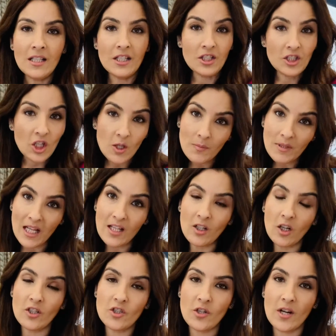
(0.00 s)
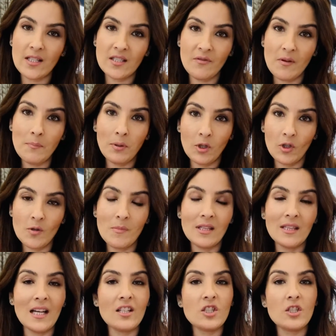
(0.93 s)
you terminate contracts of
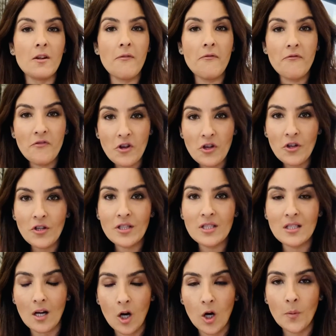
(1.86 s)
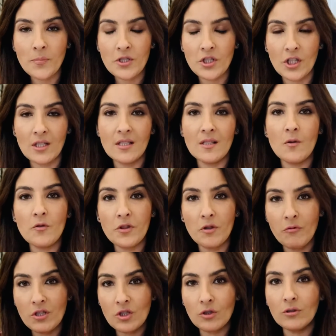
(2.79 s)
employment. That's your first option.
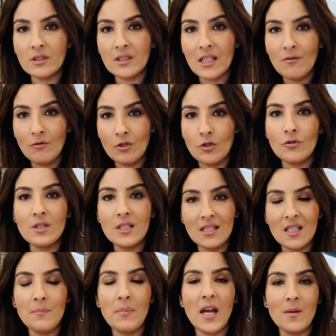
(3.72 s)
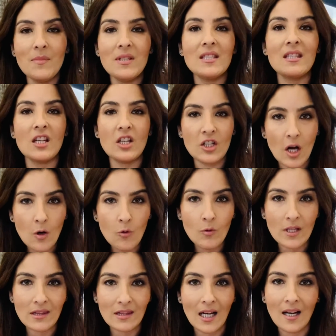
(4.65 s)
The resulting redundancy payments that go
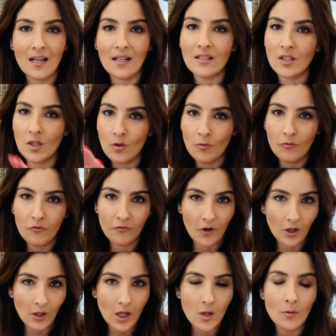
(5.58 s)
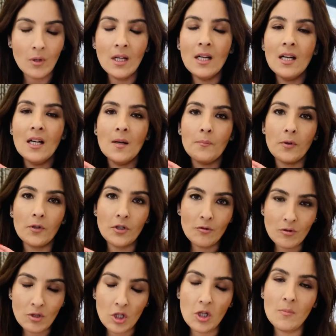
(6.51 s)
with that, you follow, but
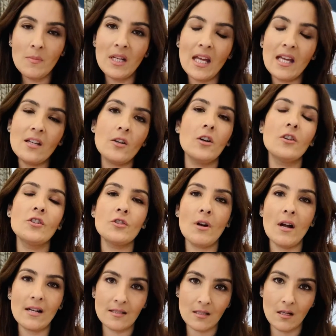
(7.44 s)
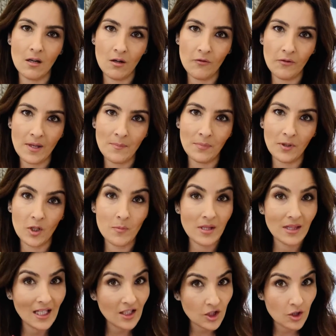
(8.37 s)
you terminate contracts of
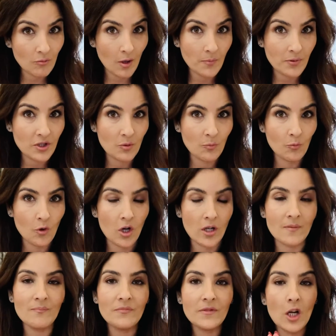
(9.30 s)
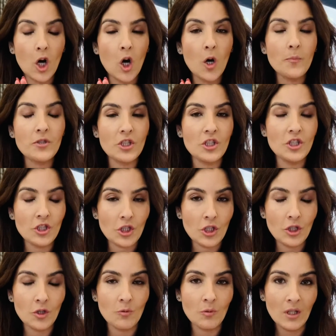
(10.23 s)
employment. That's your option 1. Option
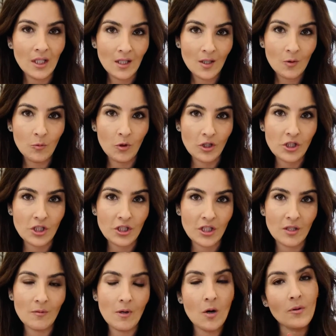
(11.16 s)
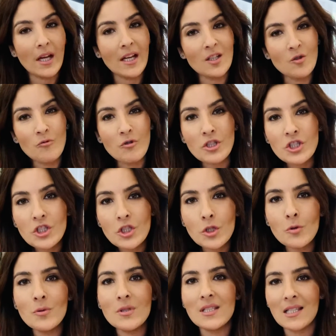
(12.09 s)
2, what do? Okay, you
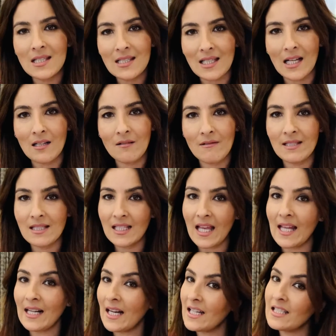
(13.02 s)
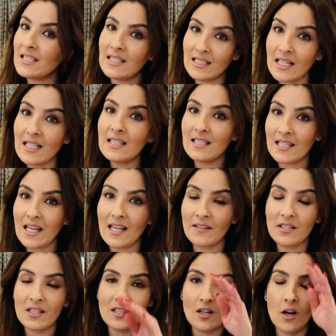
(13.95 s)
reduce salaries. Again, I did say
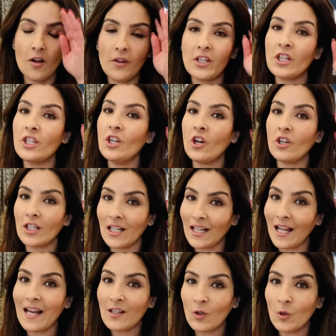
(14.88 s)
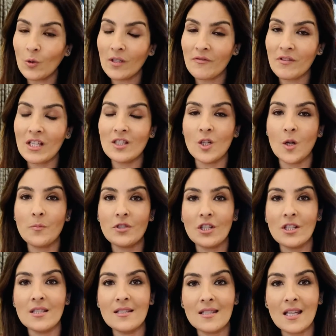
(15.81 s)
at the start that you're not going to like all of these
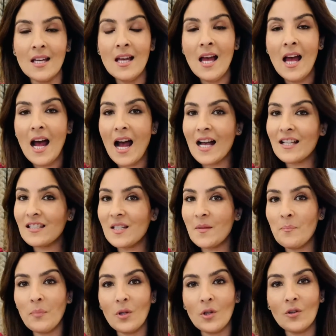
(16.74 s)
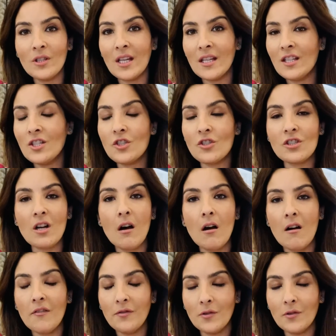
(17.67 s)
options. As an employer, you just can't